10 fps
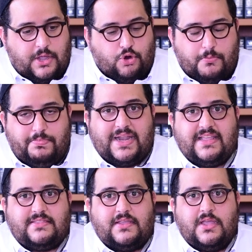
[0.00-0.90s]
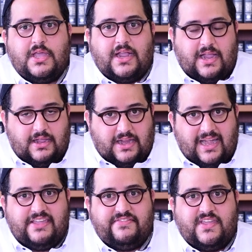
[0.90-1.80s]
complete
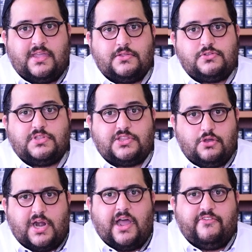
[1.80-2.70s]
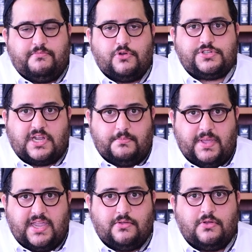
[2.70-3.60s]
cleaving to the Torah of Moshe
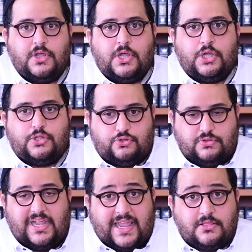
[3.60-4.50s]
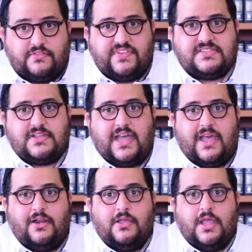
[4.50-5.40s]
Rabbeinu, to the land of
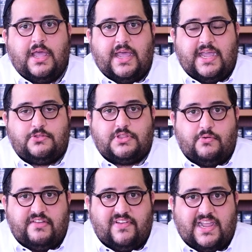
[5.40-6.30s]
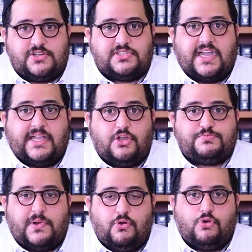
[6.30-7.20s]
Israel, and to the revelation that
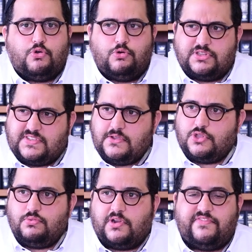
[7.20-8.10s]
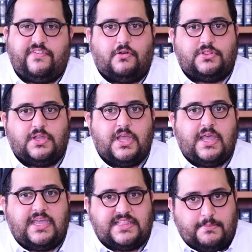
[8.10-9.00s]
HaKadosh Baruch Hu continue to unfold
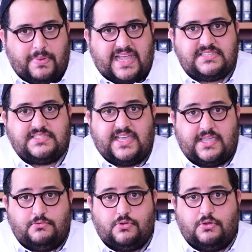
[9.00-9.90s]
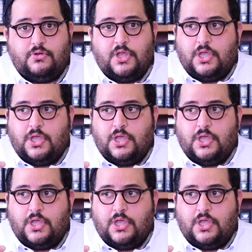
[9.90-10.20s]
in the blessings that He will